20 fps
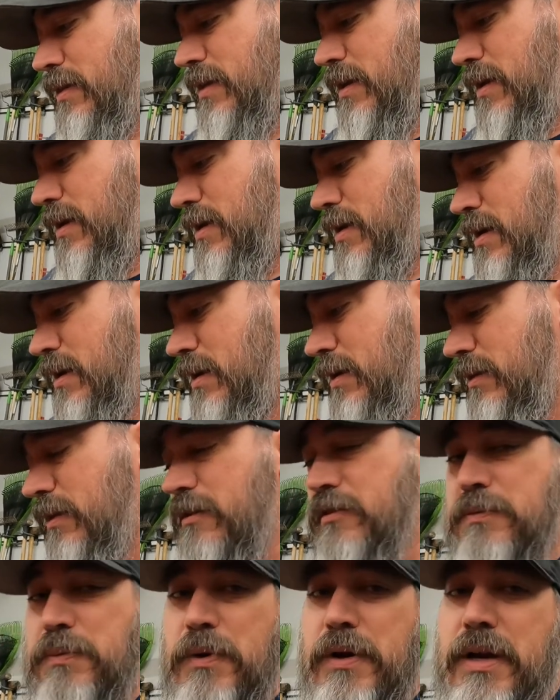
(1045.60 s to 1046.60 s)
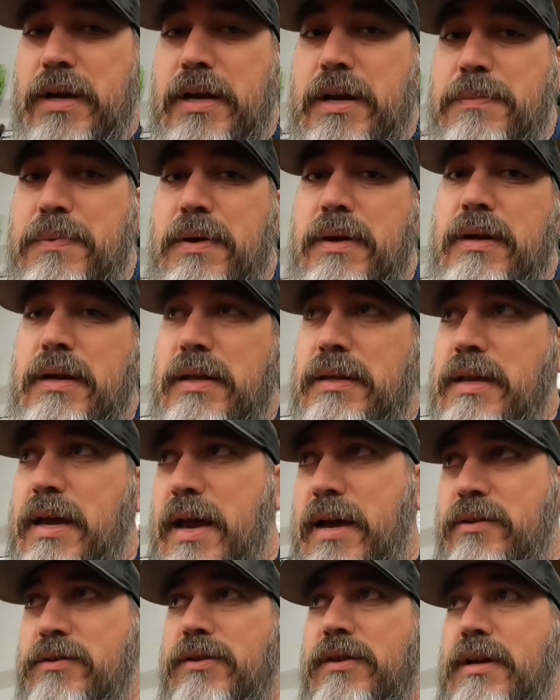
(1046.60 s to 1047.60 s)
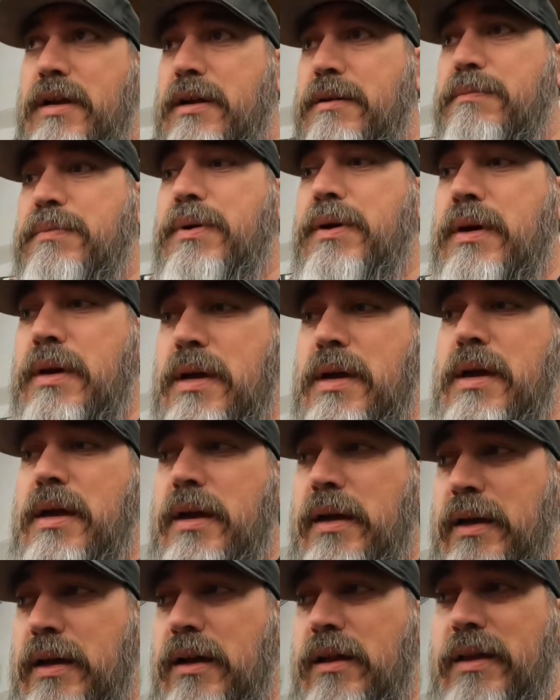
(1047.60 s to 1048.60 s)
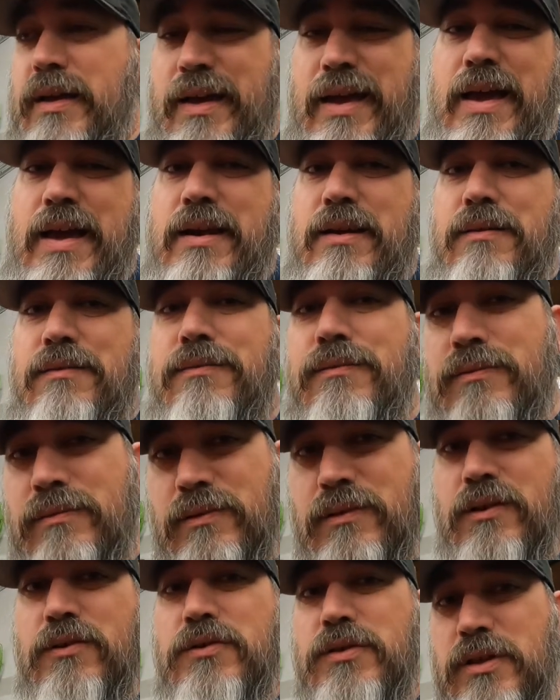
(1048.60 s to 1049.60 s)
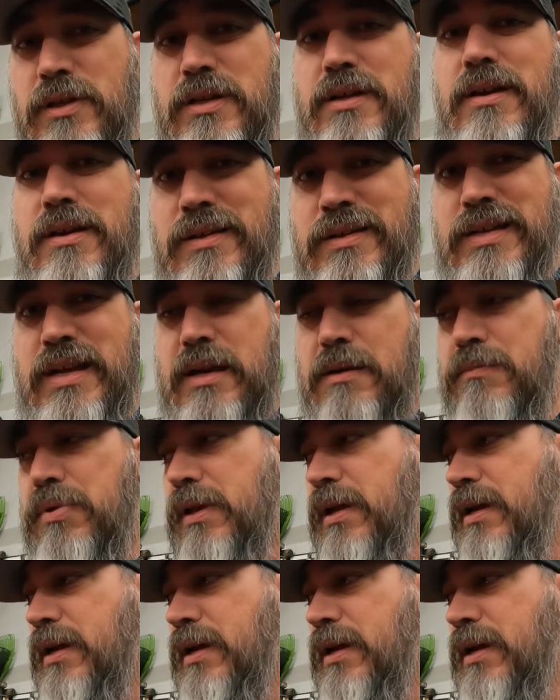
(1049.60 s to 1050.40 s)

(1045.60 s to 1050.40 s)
get the leaf spring up, get the axle up, get all that kind of loosely set in